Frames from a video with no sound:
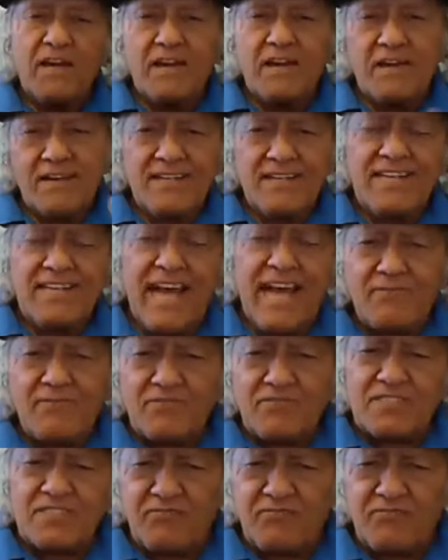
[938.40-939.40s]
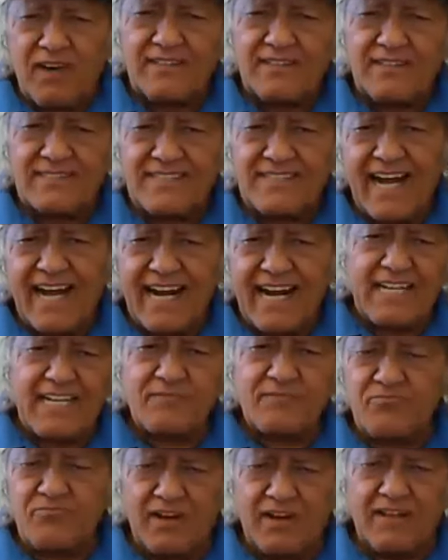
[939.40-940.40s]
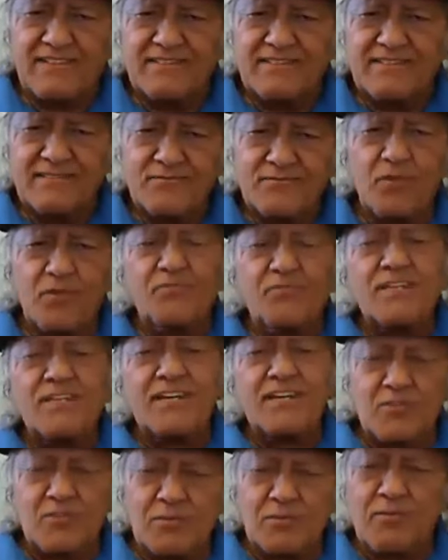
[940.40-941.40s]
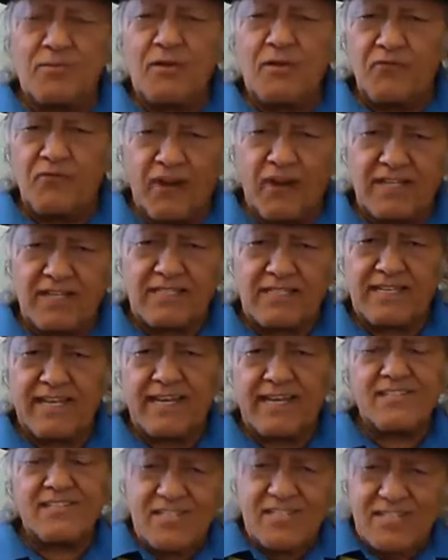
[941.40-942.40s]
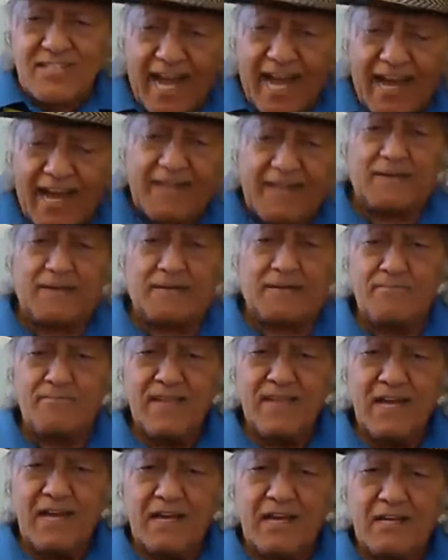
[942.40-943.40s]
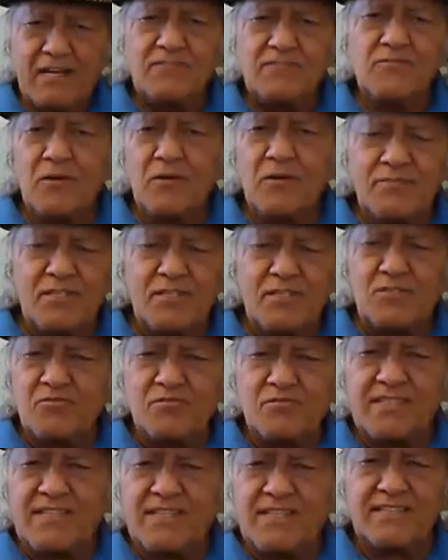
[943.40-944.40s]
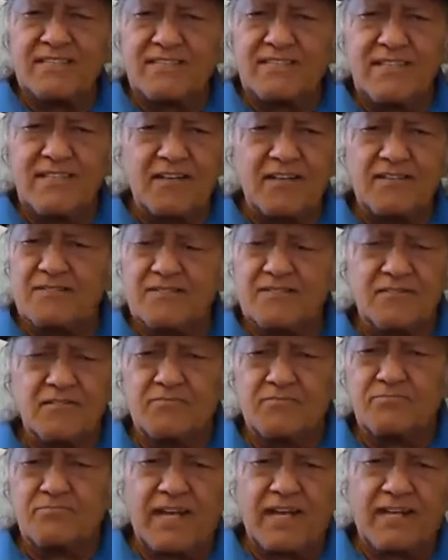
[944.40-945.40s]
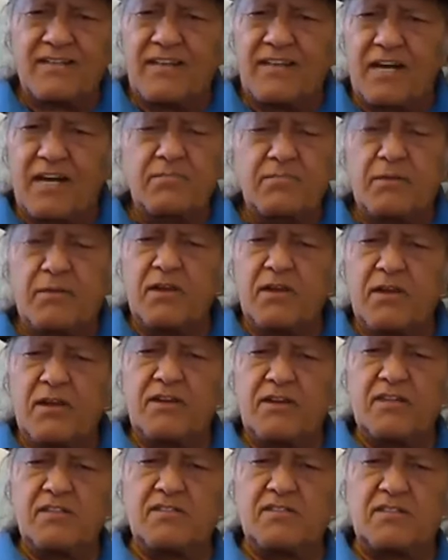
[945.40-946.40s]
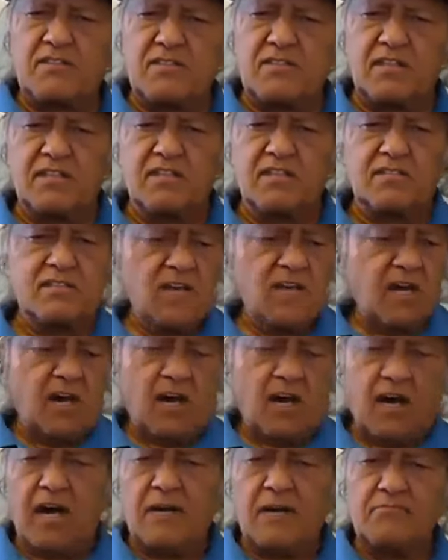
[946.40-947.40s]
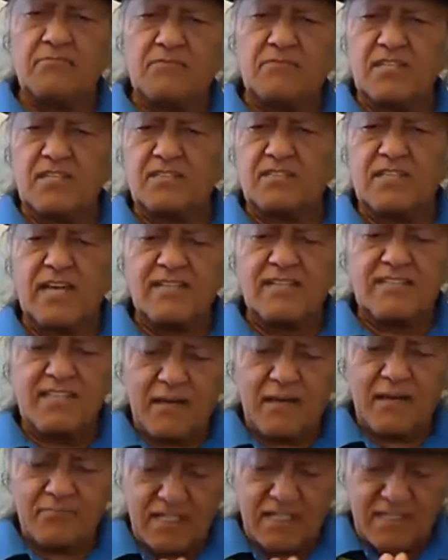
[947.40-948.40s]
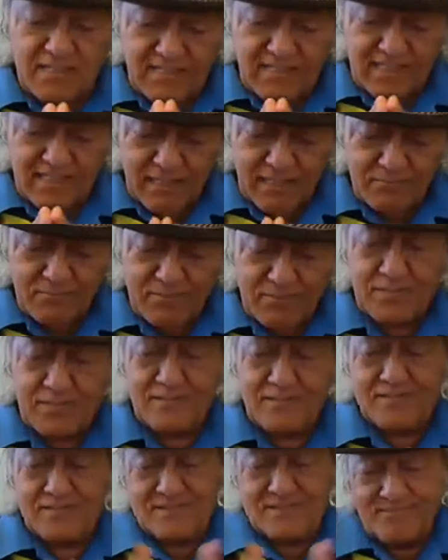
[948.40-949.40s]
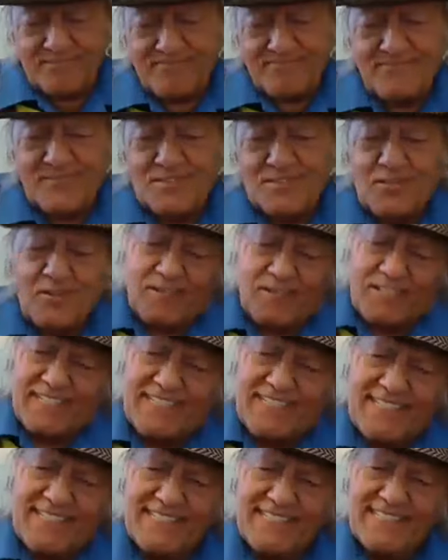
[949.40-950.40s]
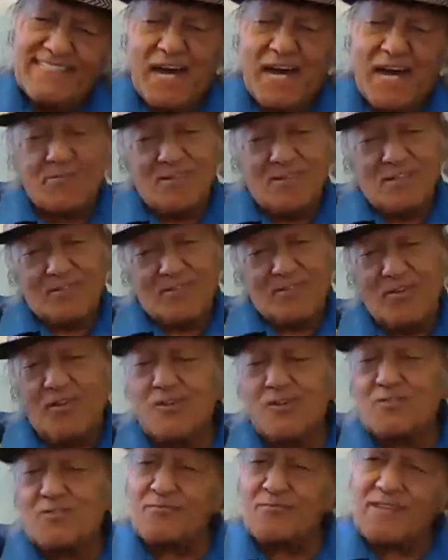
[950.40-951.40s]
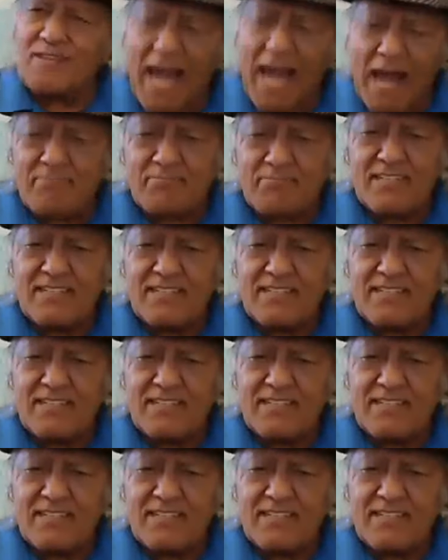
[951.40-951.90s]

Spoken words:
Life is fun. God loves fun. So we got to be funny like a child. Don't be too serious. No, a lot of people are very serious. I'm this, I say, I'm nothing, I'm just Yogi. I want you all to be happy.